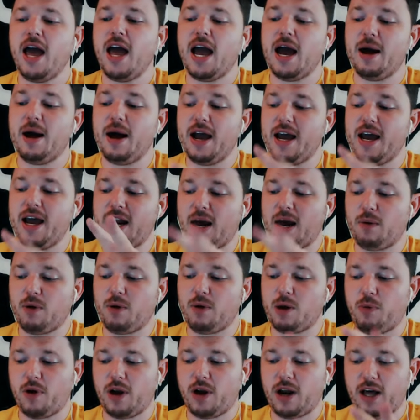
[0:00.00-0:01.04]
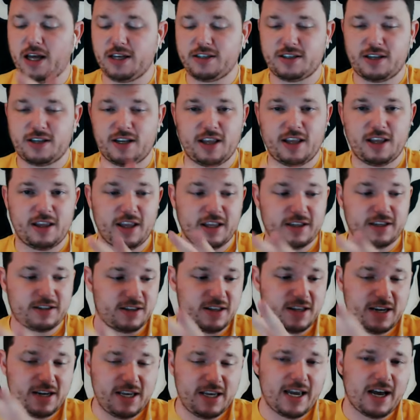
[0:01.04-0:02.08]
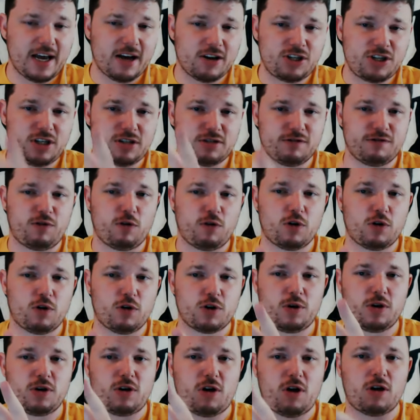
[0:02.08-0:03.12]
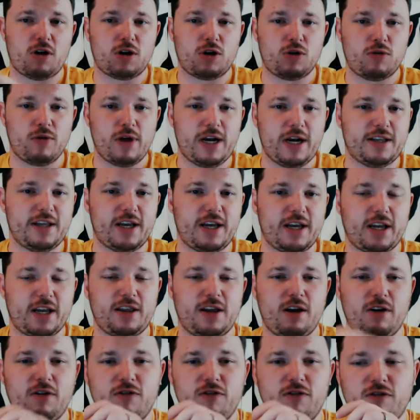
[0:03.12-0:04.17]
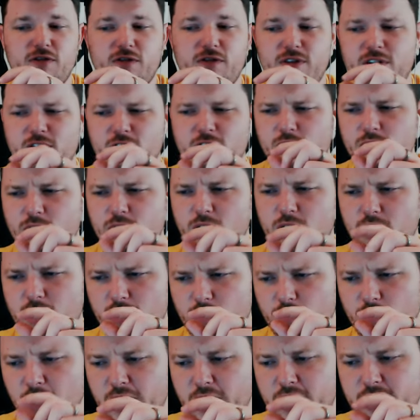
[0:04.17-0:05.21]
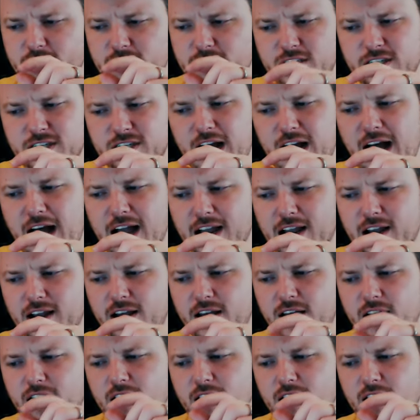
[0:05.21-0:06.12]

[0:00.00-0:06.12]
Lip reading: And I want to point out, I said the decal sheets from Forge World are great. They're really good stock.